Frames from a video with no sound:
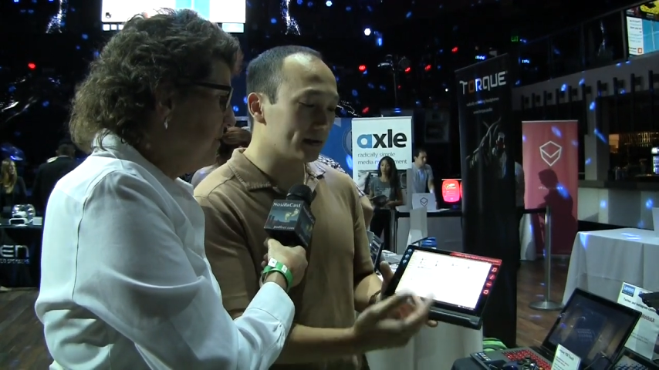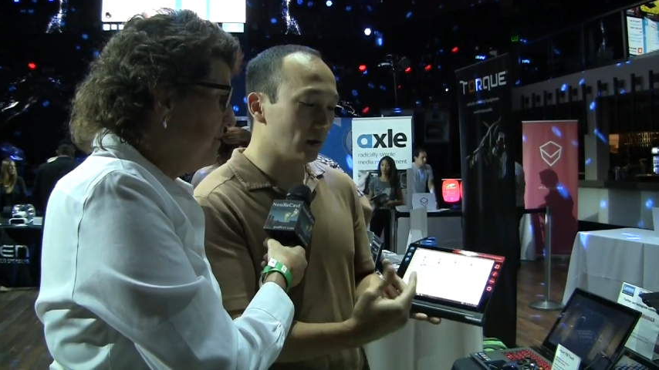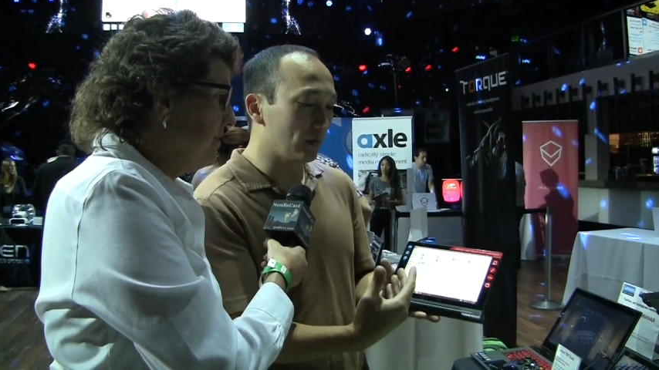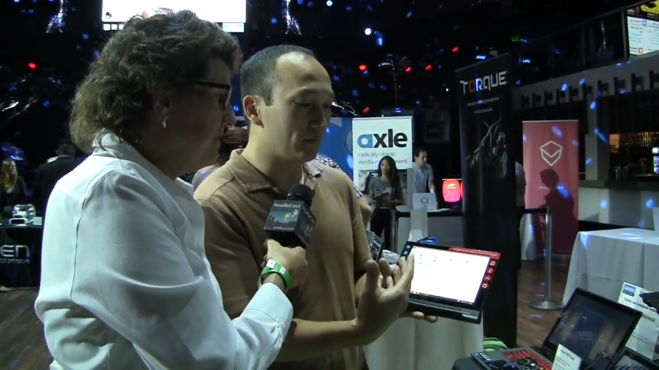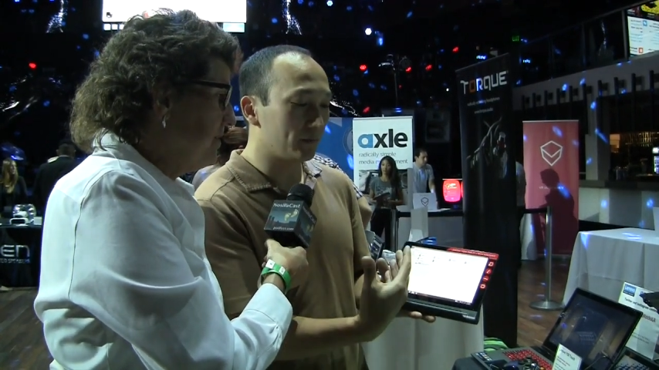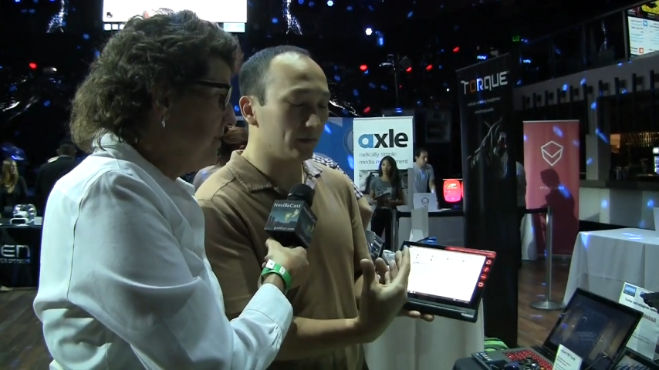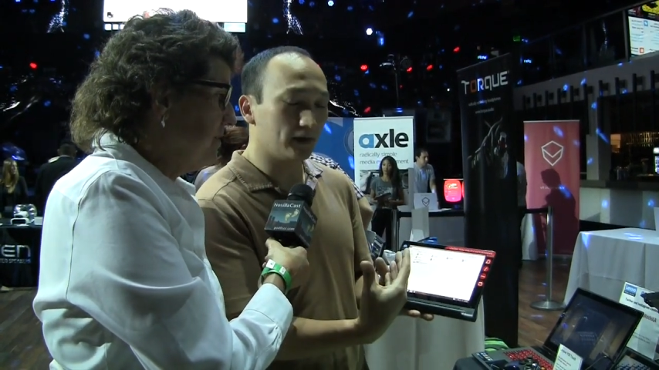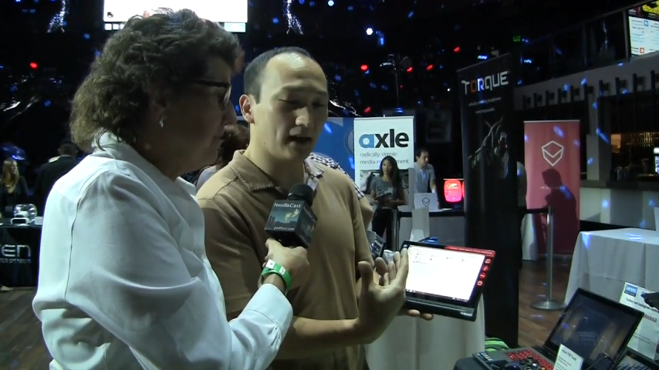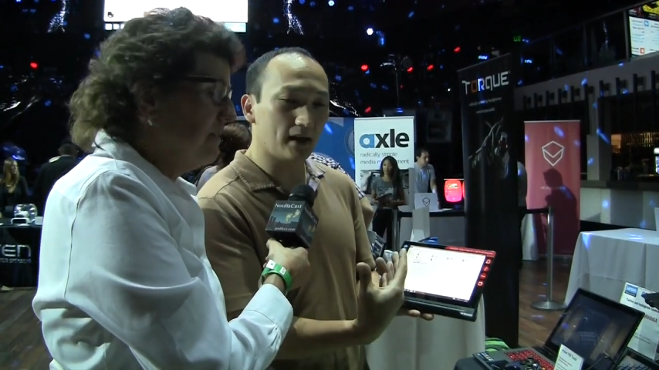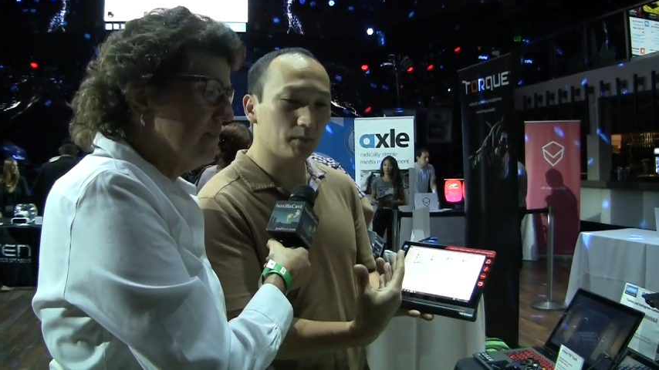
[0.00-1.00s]
Speaker 1: So we've
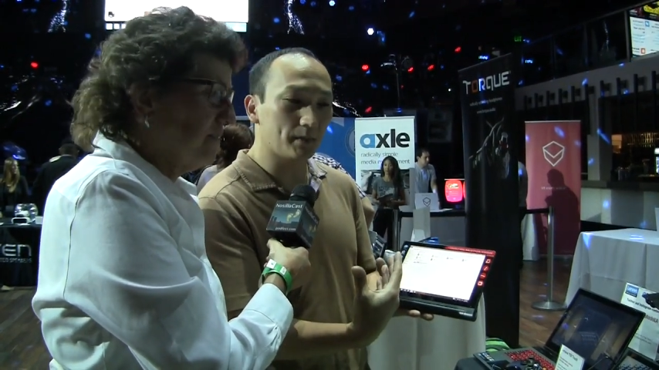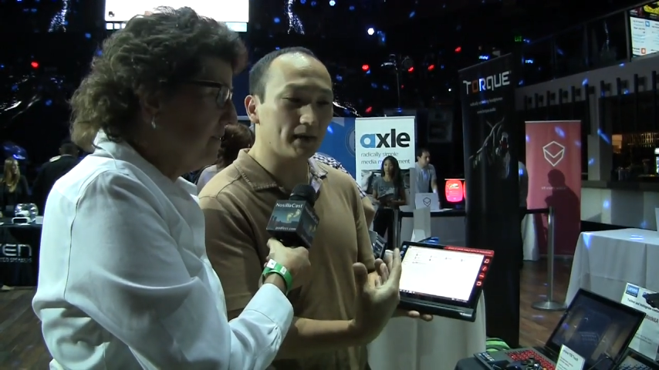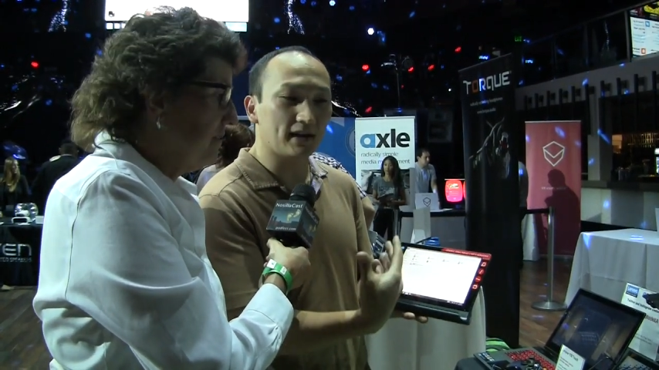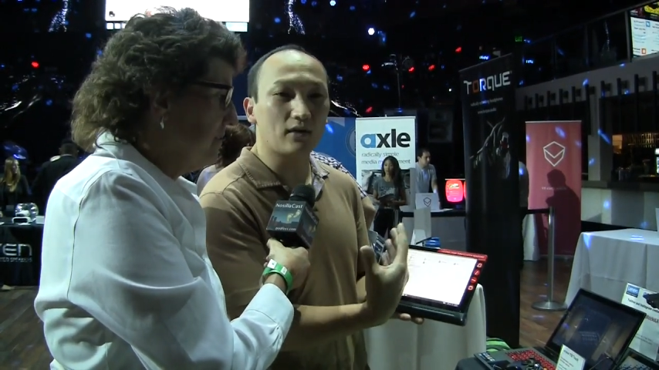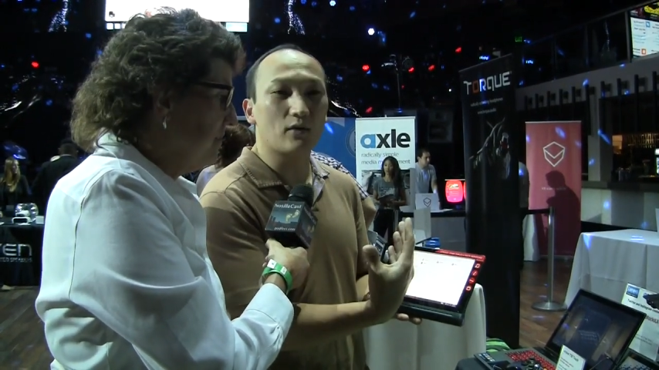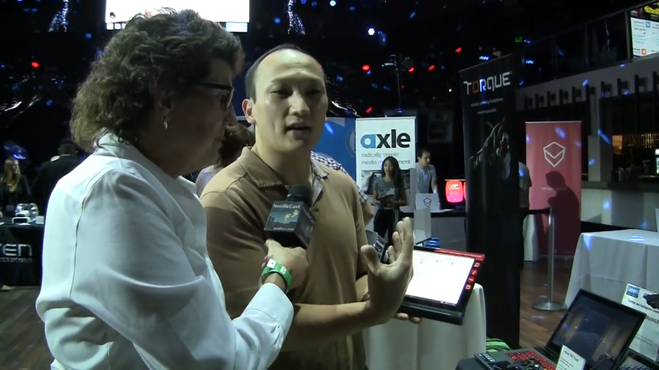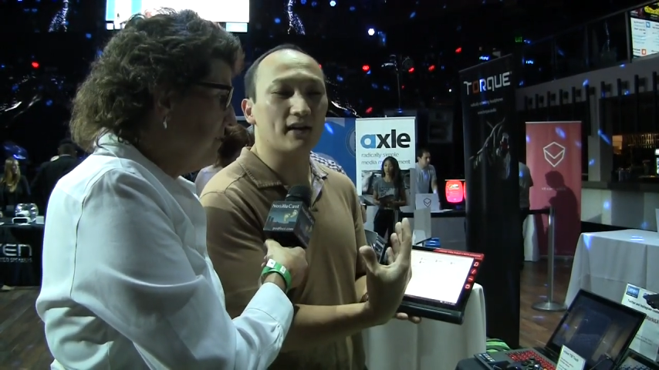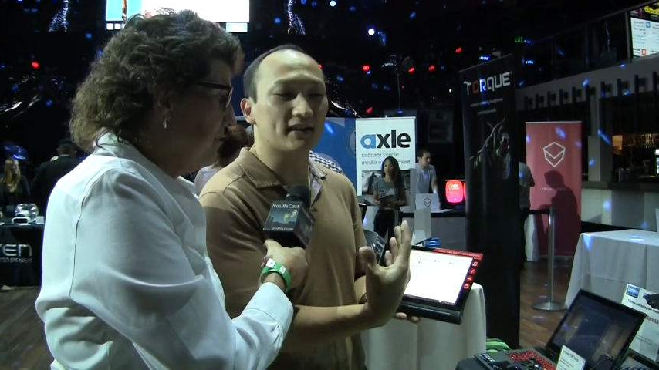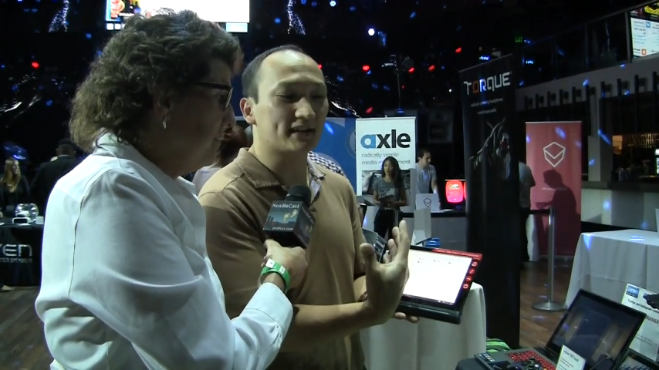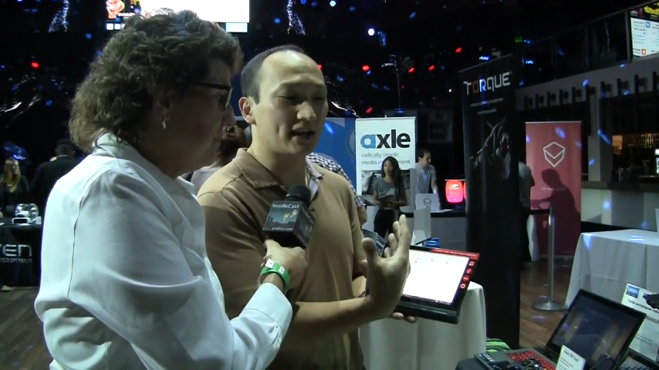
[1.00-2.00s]
implemented
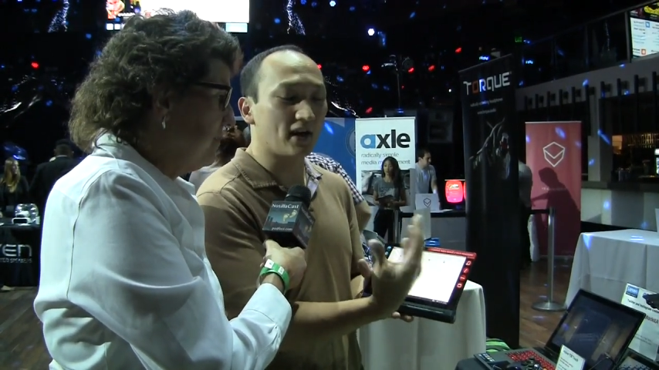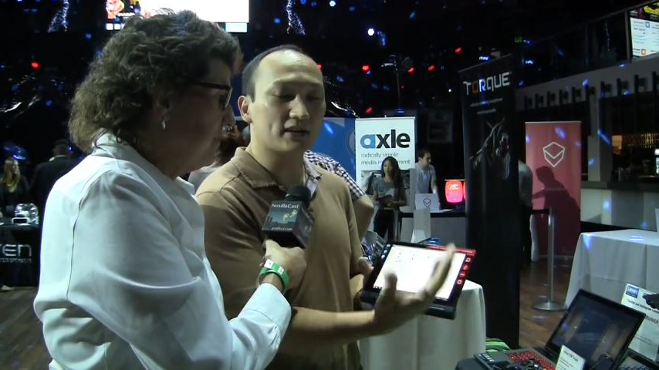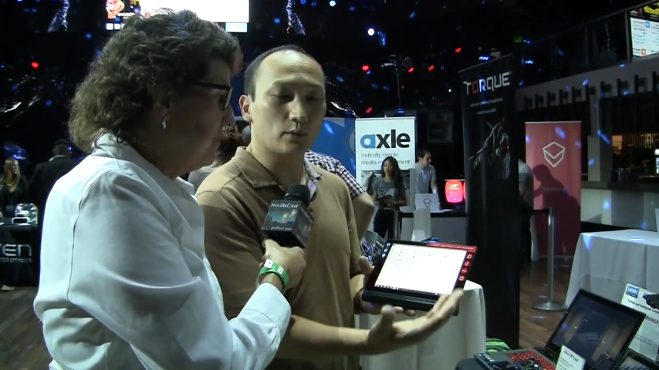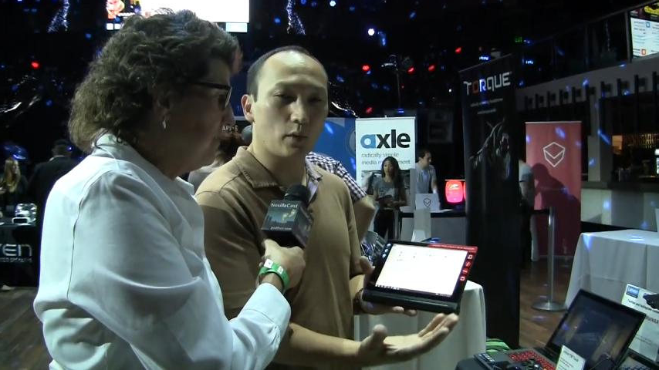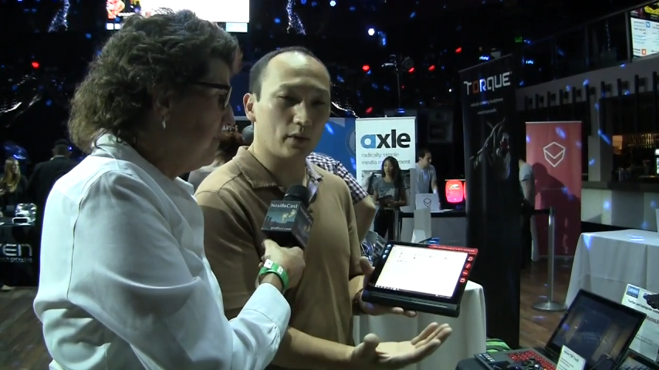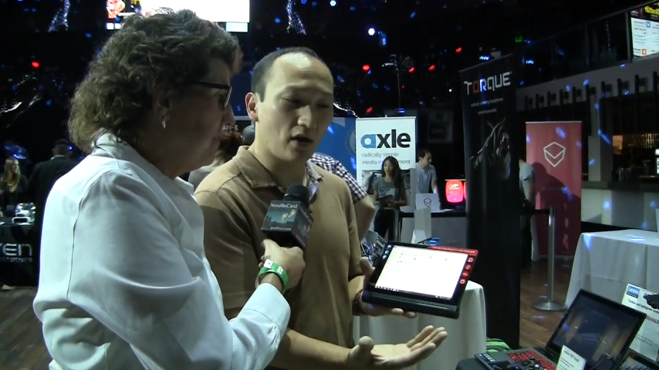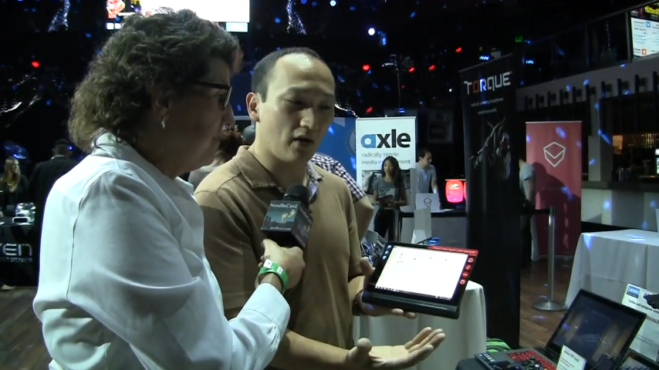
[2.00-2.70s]
uh, this technology, what we